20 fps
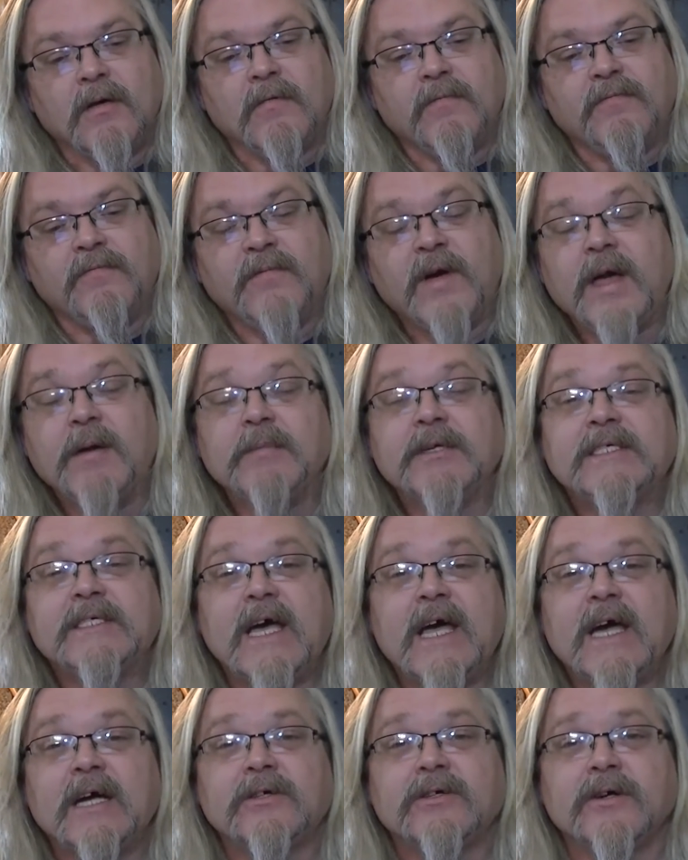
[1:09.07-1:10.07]
Famous
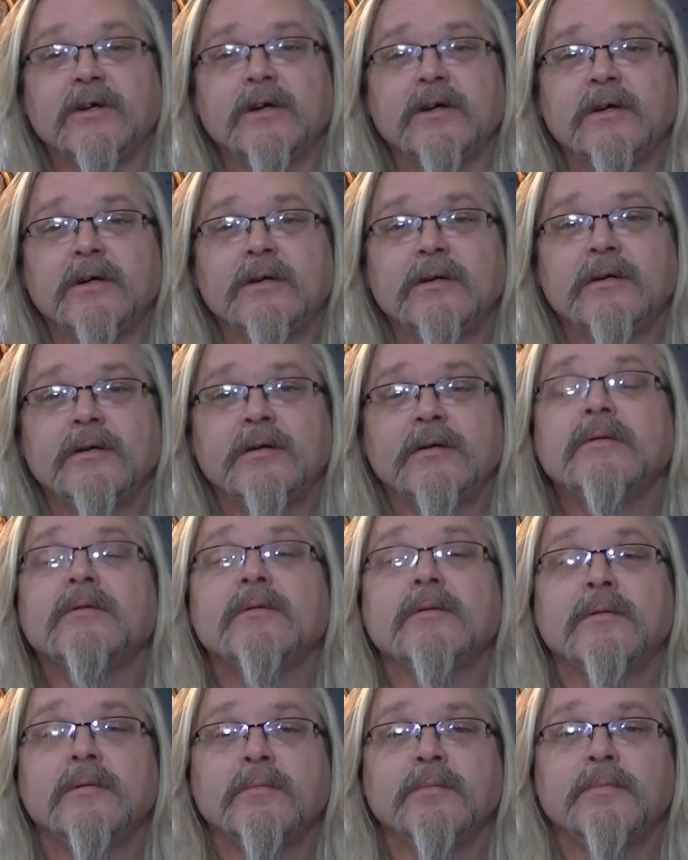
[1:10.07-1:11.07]
actor
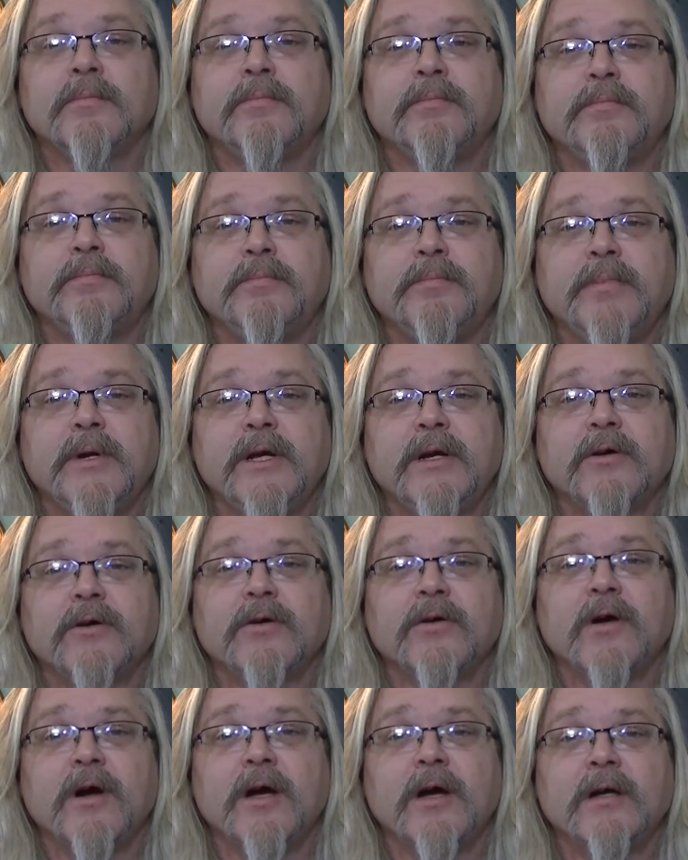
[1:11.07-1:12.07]
Peter
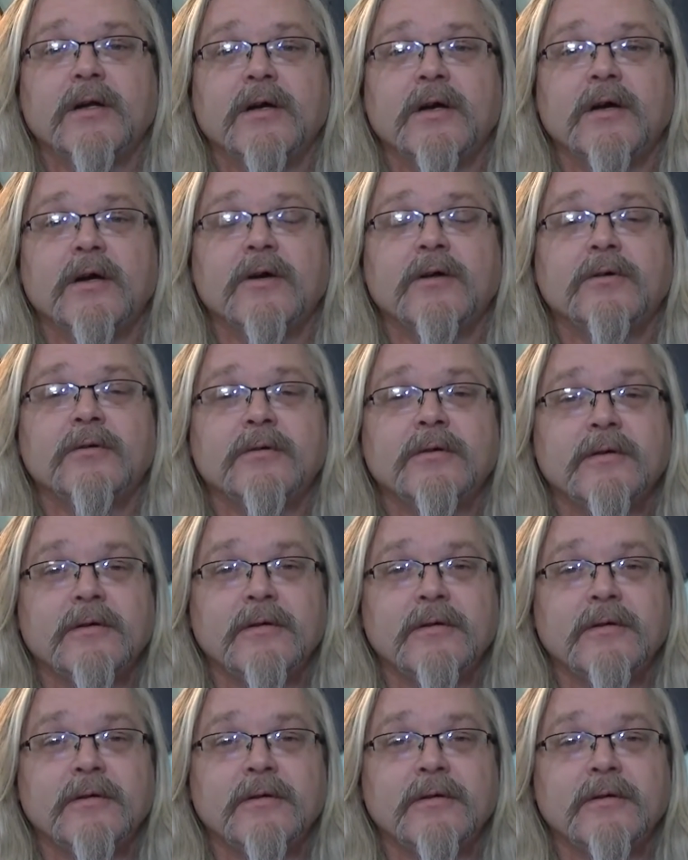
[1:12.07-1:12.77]
Crocodile.